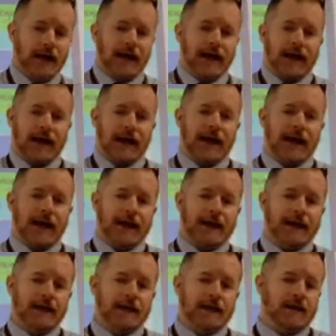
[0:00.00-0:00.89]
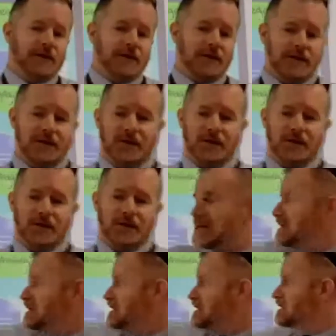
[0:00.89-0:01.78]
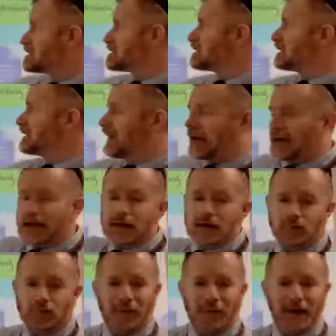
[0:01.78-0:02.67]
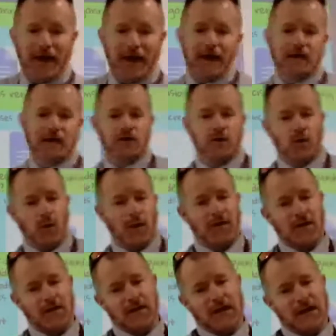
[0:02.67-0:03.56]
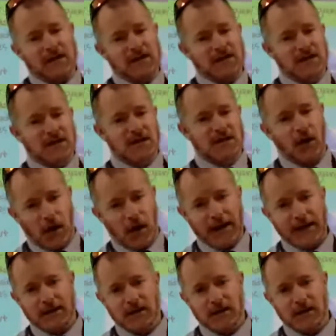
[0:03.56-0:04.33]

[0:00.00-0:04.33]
And these can impact whether they decide,